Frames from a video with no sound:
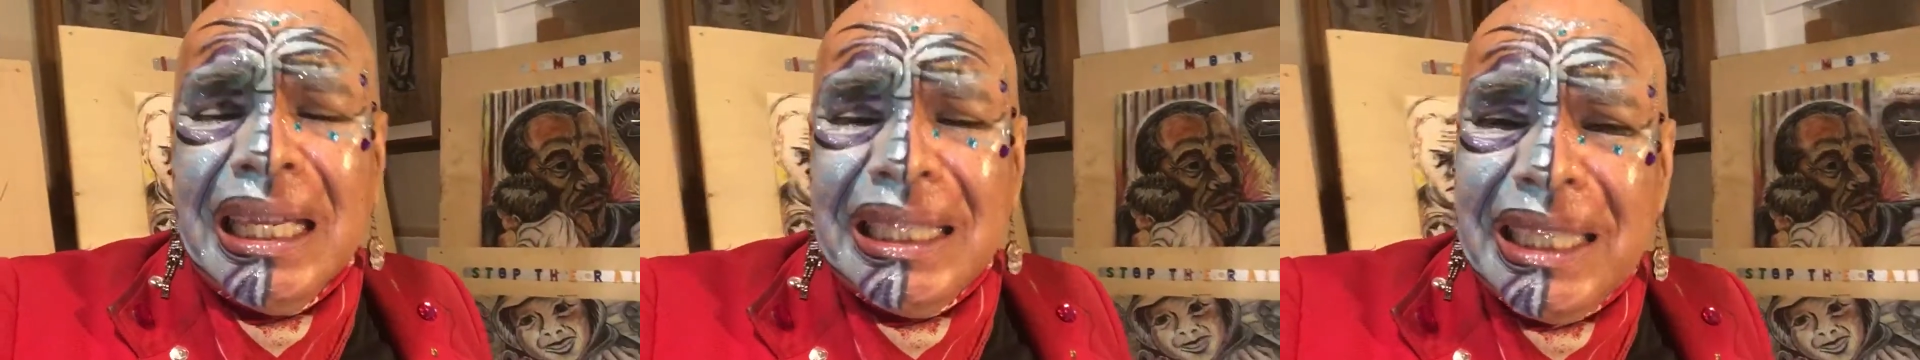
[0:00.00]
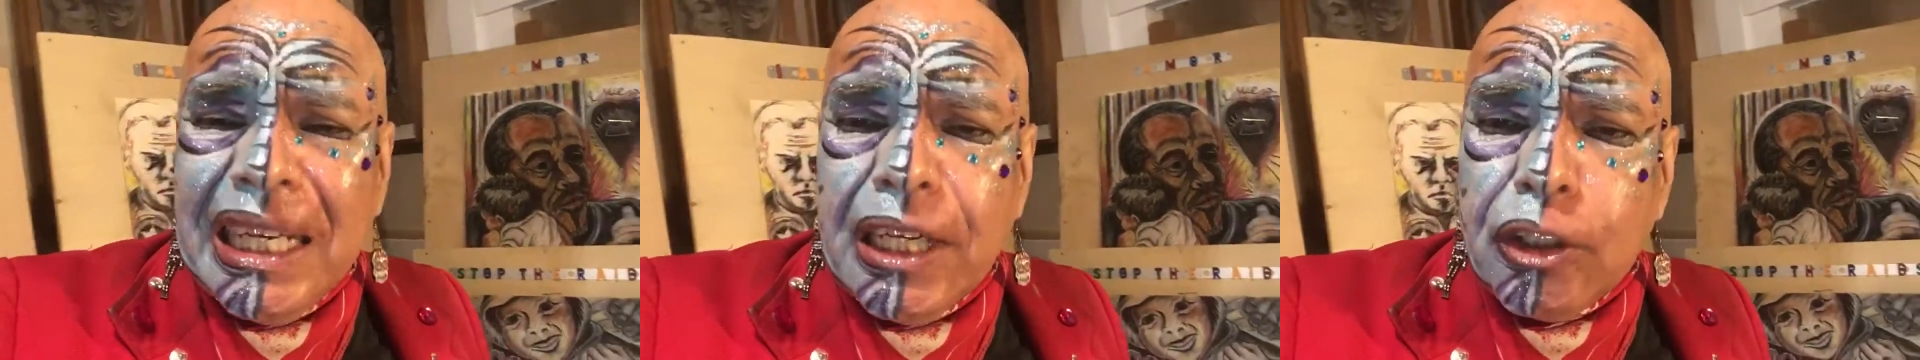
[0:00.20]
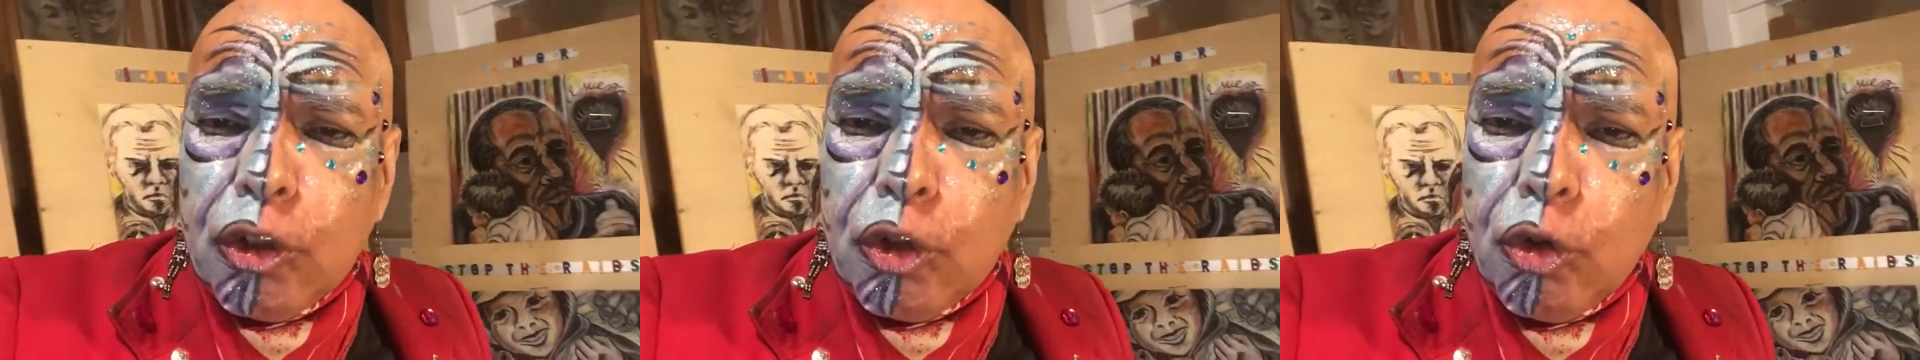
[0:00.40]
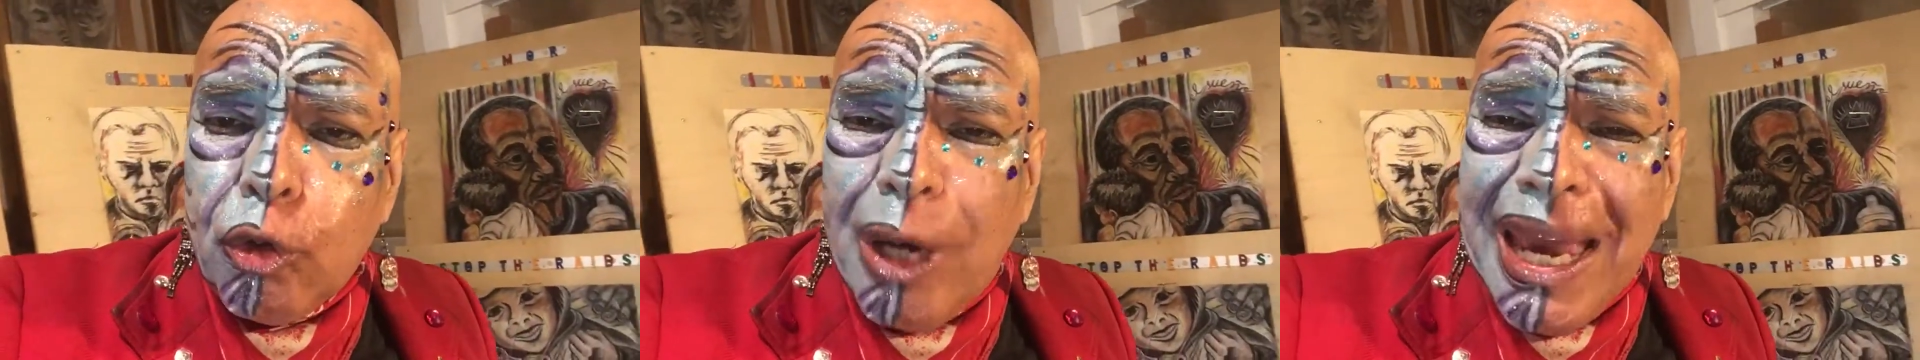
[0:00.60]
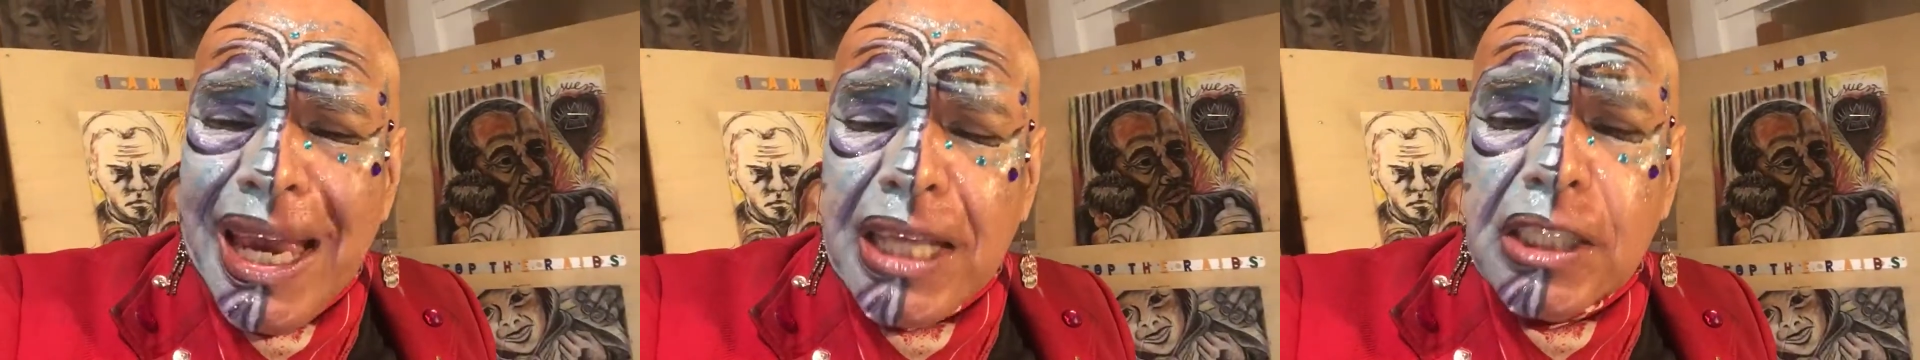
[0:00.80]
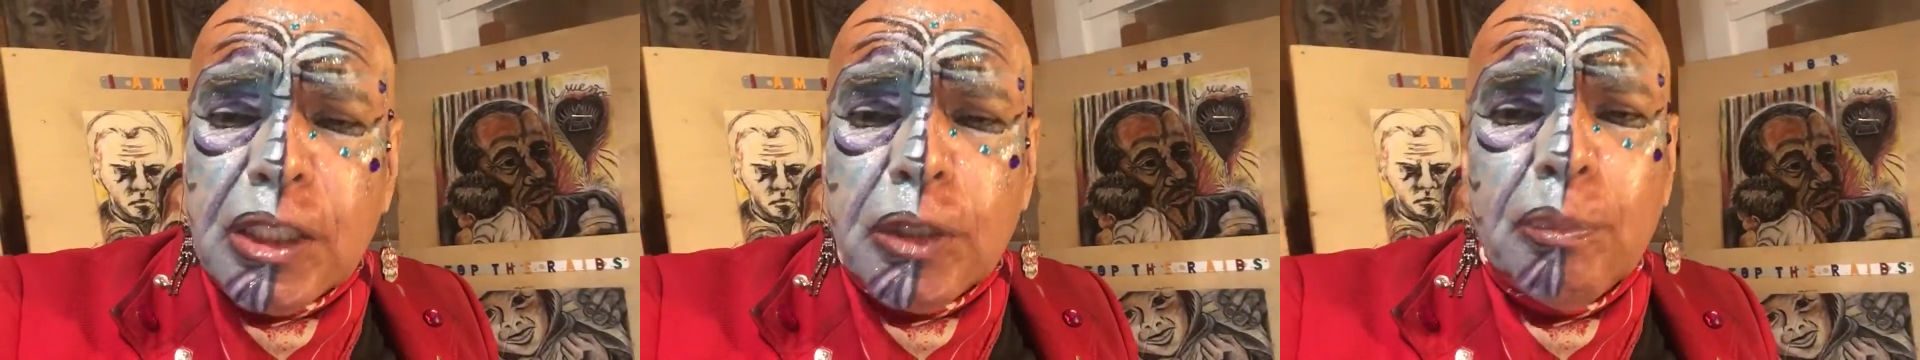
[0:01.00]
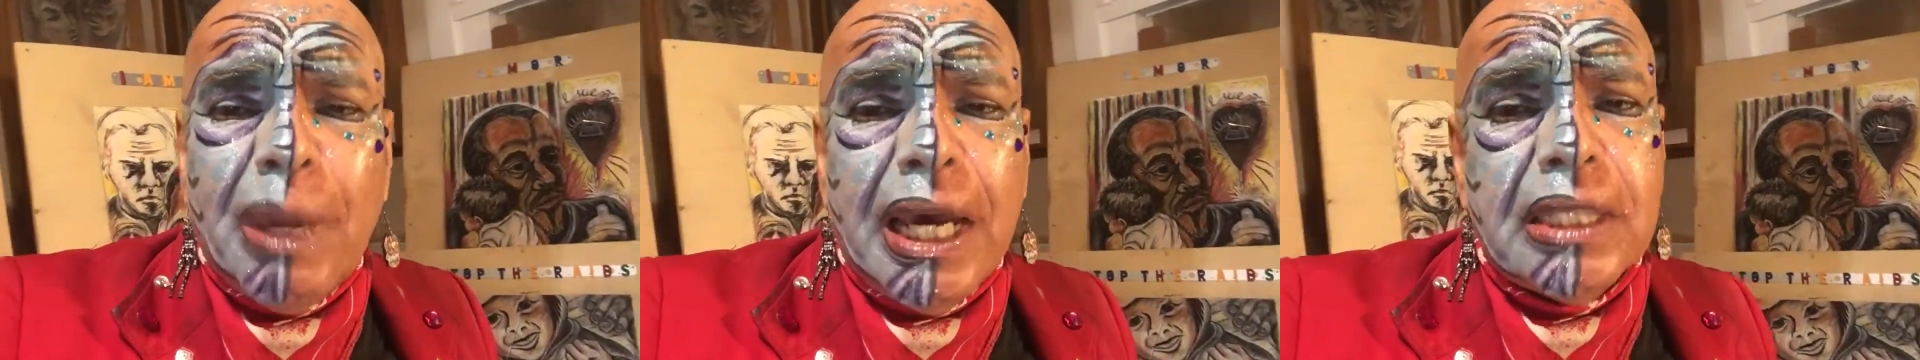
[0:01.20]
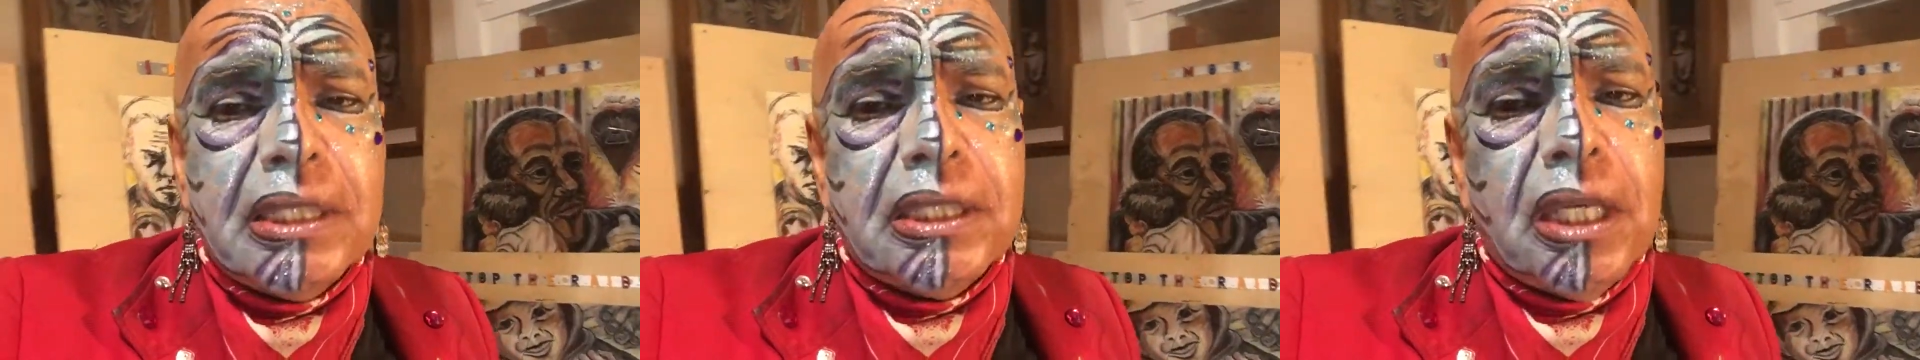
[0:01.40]
dare to ask
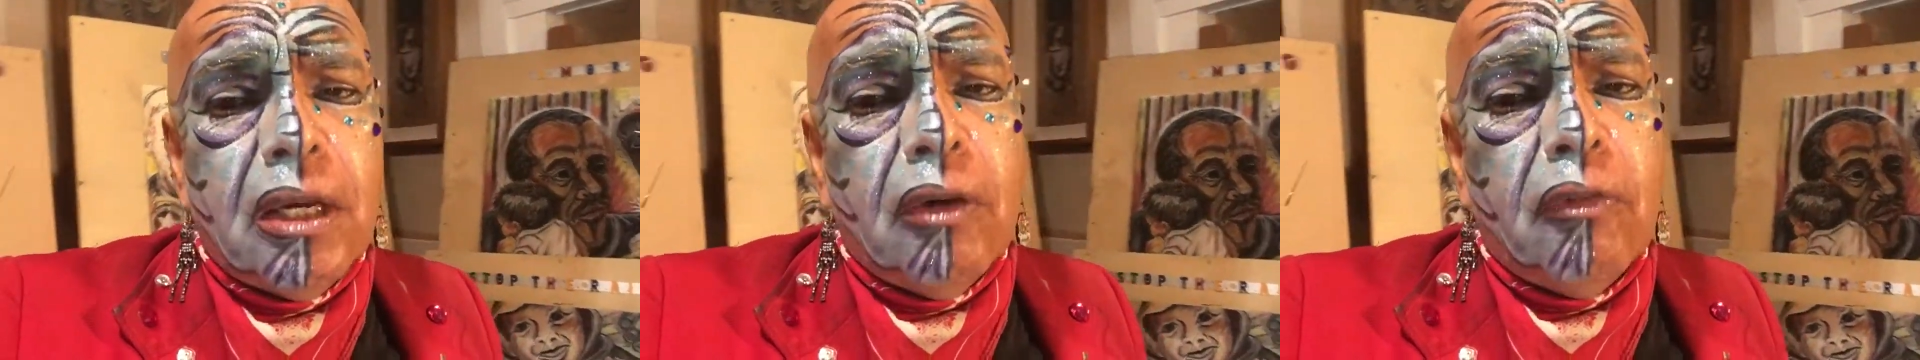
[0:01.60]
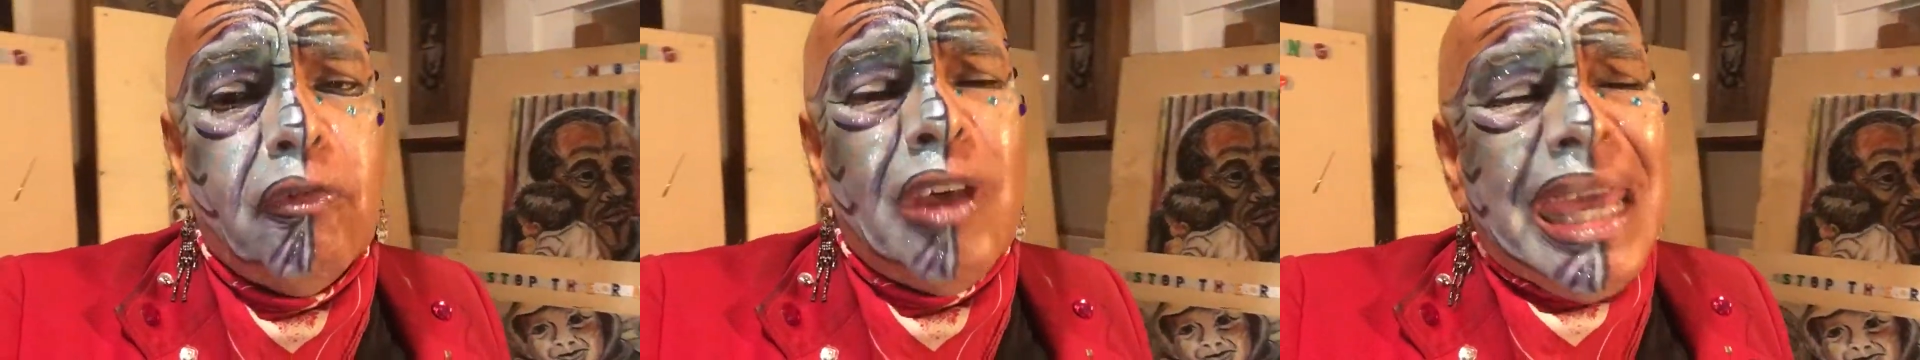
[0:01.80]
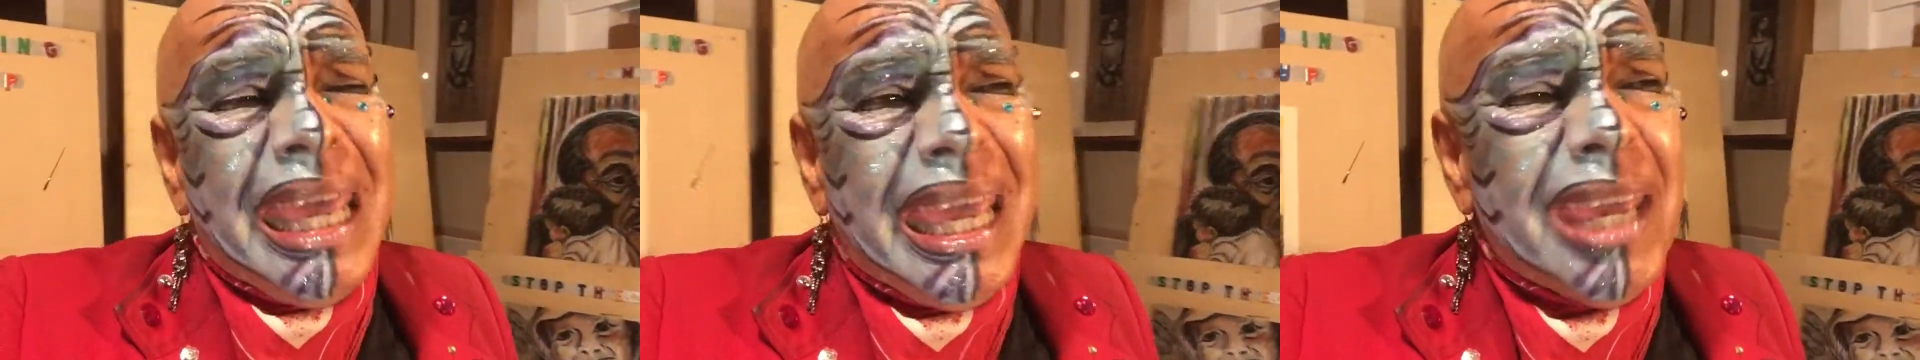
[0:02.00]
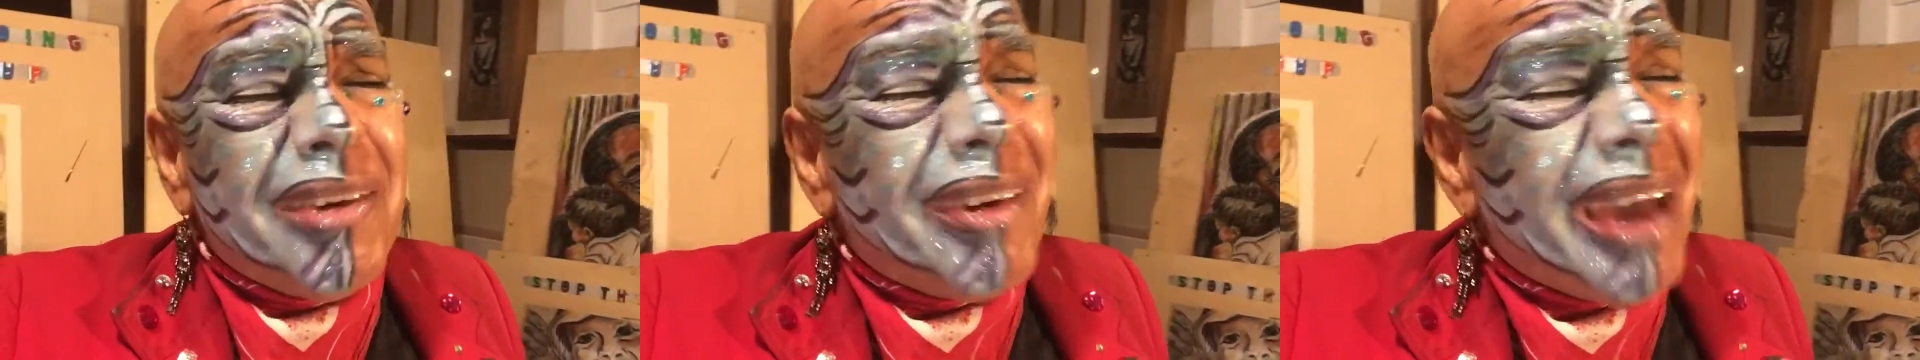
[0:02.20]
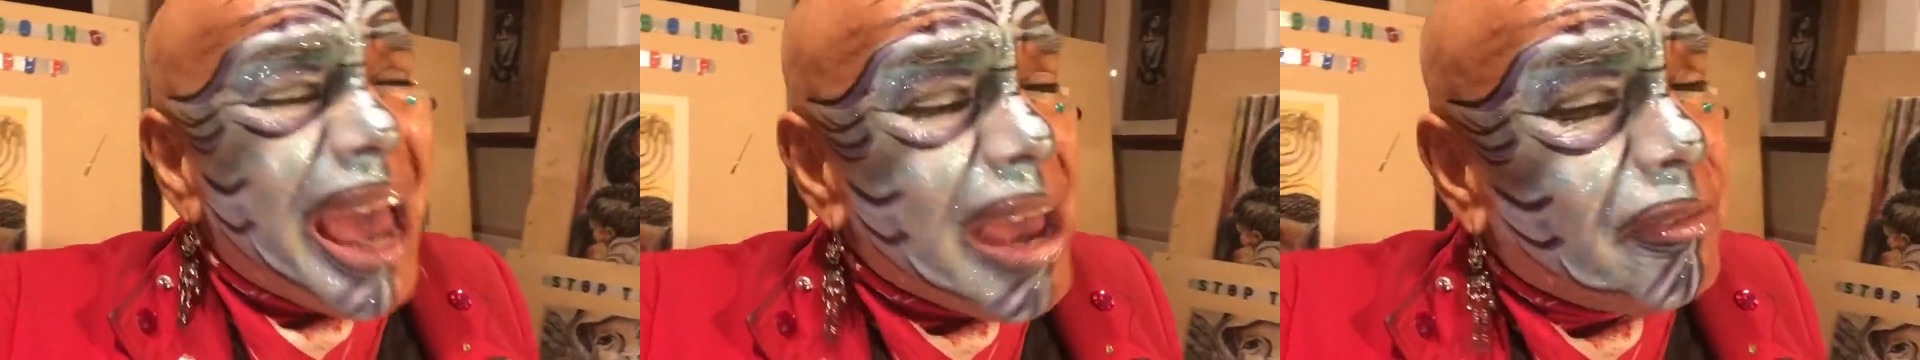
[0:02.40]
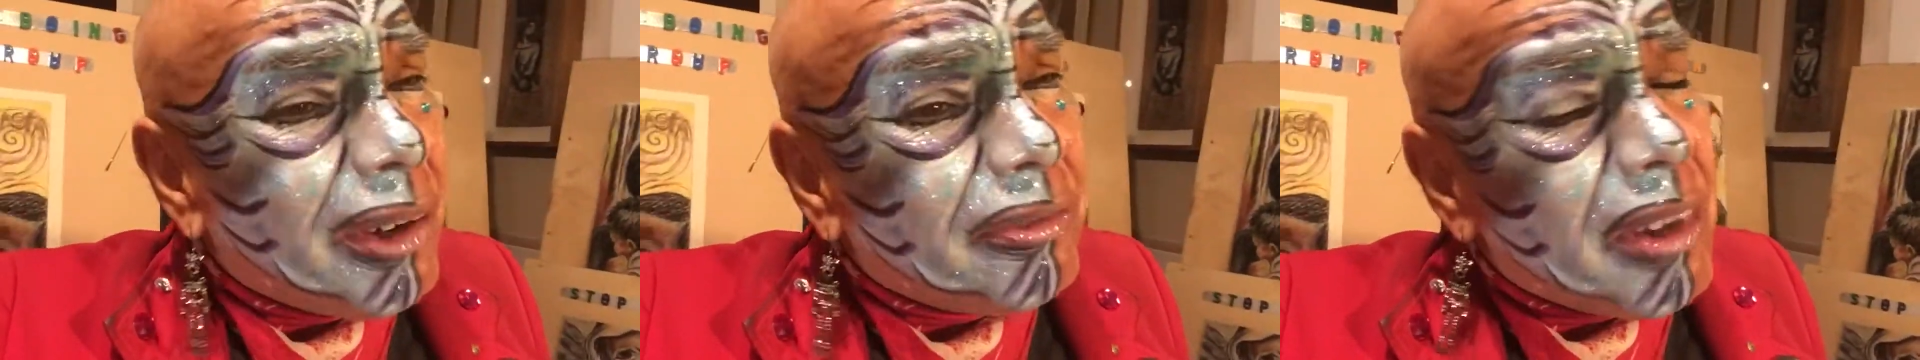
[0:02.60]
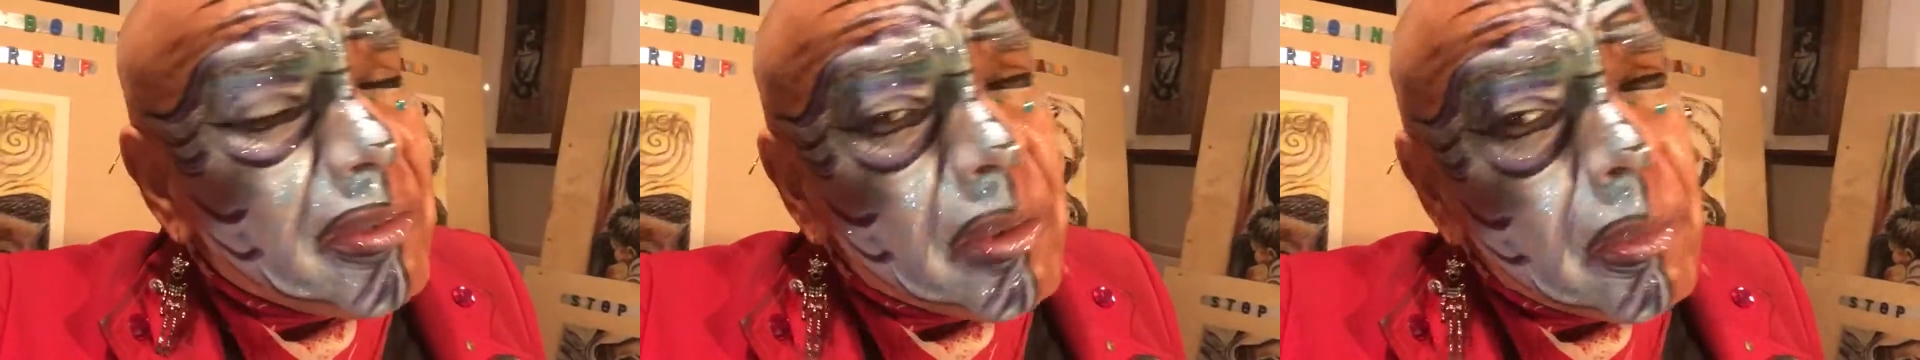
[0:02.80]
myself if have I ever